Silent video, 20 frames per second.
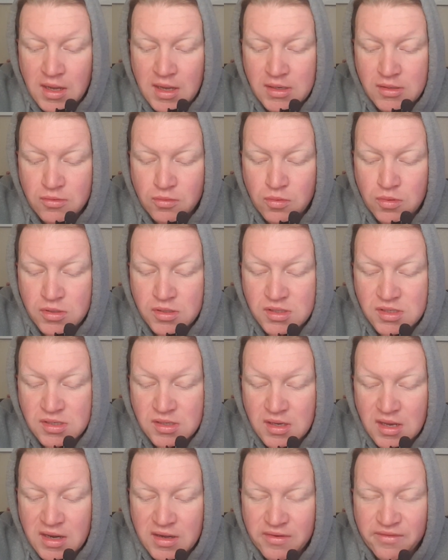
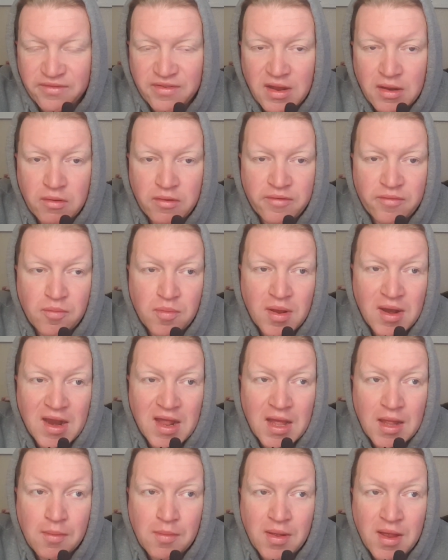Edwards had a fight with
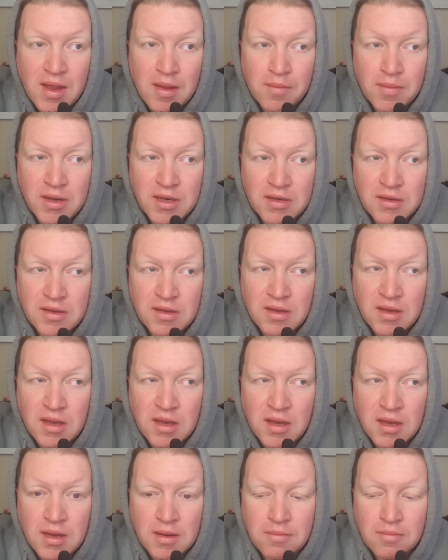Belal Muhammad.
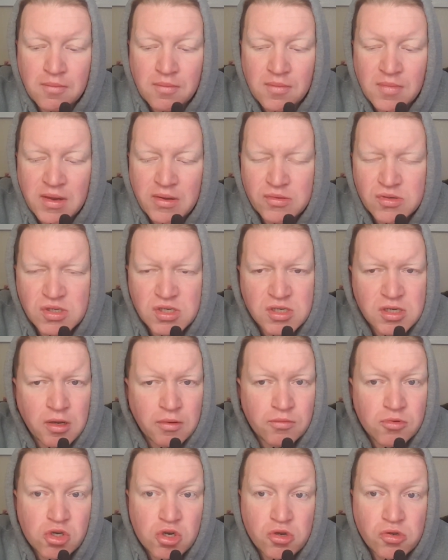He was
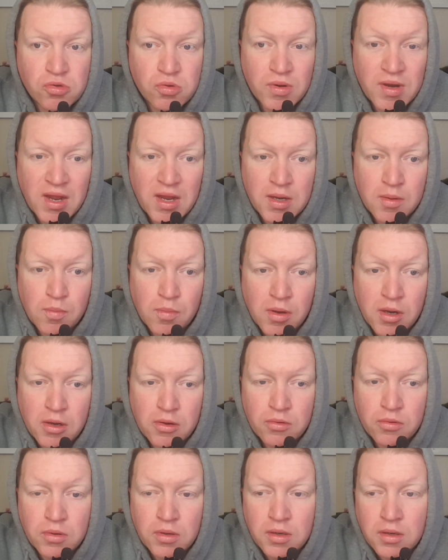stopped due to an eye
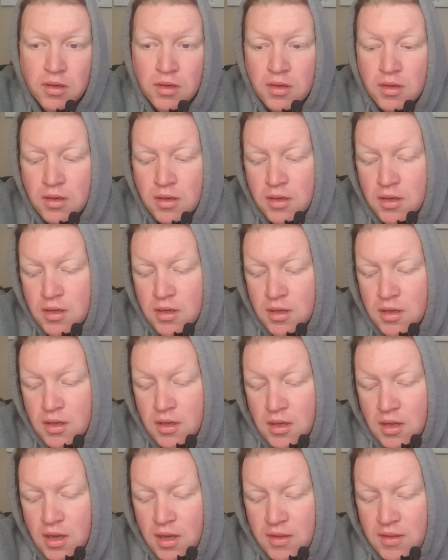poke.
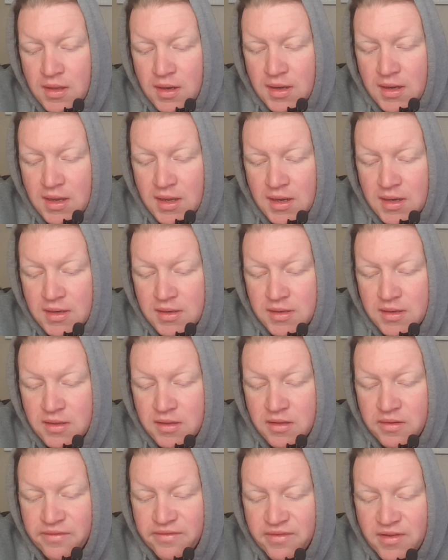And then he had
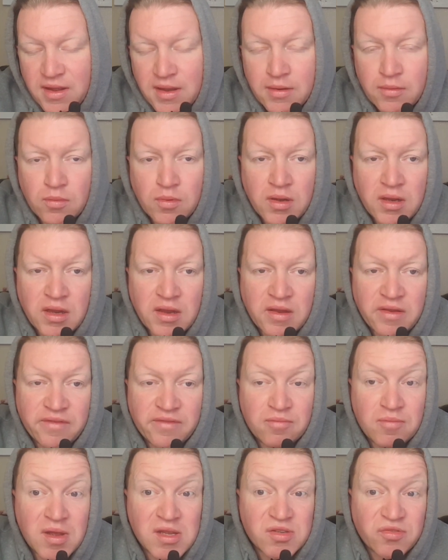the fight
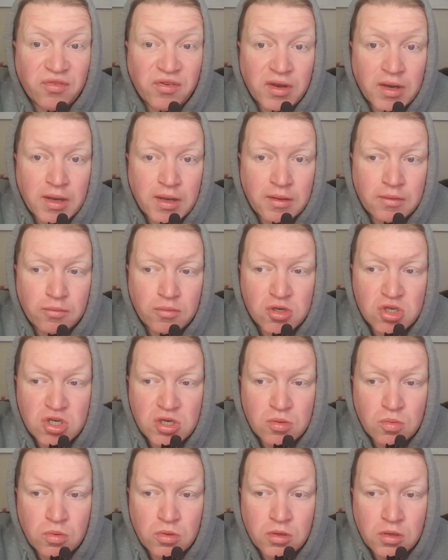with Masvidal,
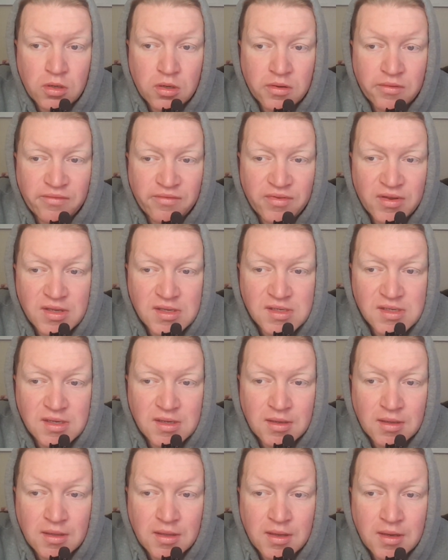which he won
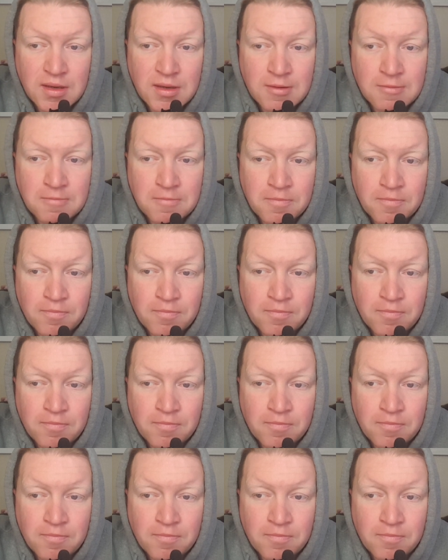convincingly.